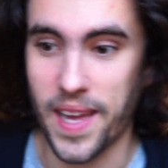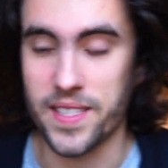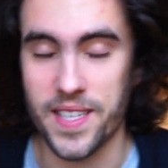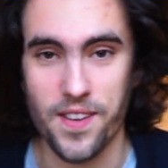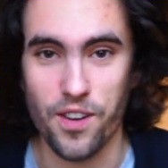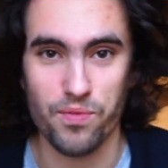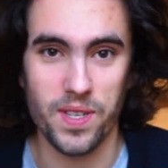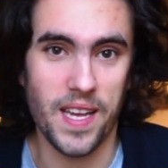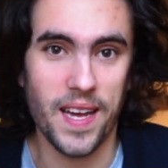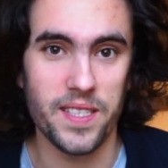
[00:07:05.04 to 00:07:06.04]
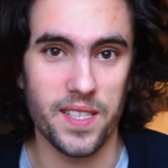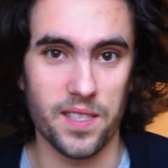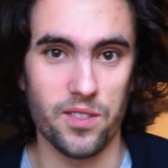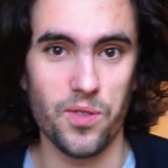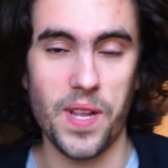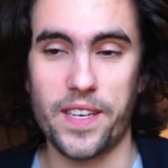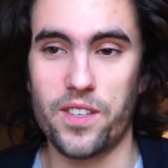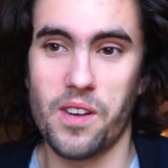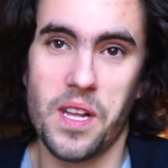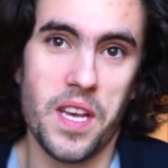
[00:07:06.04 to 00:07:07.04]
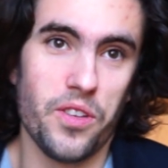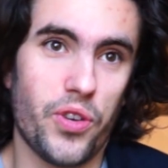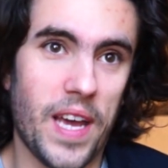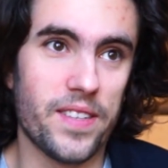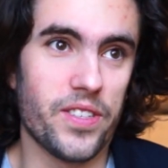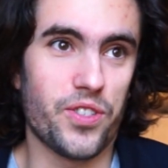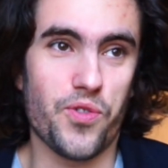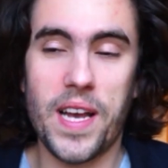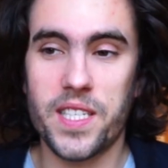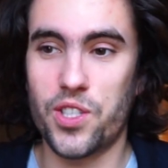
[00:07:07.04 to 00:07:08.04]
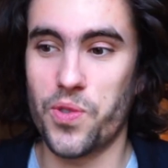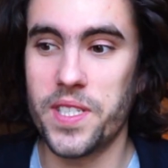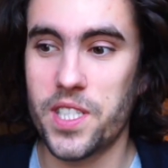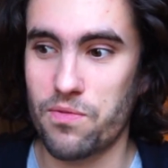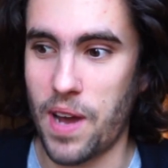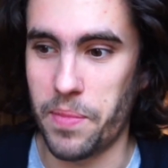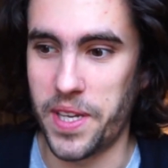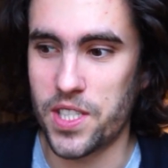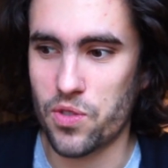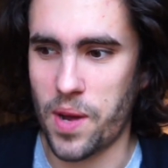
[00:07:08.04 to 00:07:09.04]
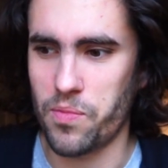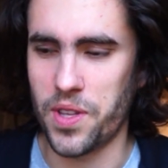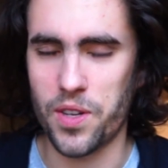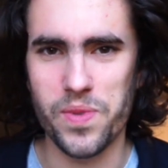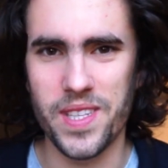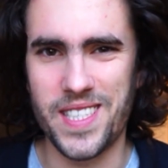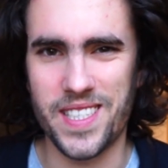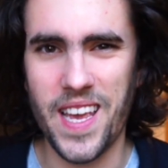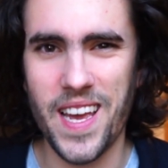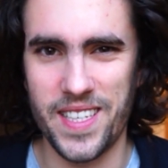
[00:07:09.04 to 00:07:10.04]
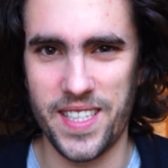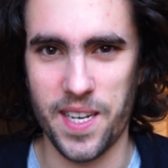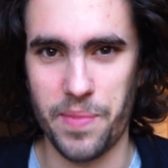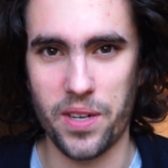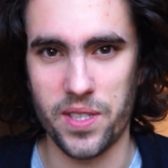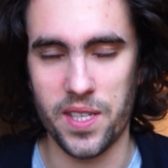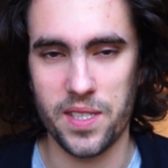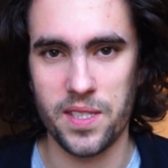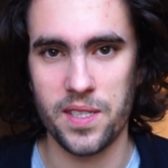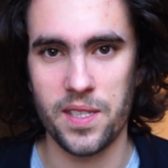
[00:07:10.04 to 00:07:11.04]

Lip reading: against that? Not really anything, you know? Like you can address it to Instagram, but Instagram will not really say anything about it.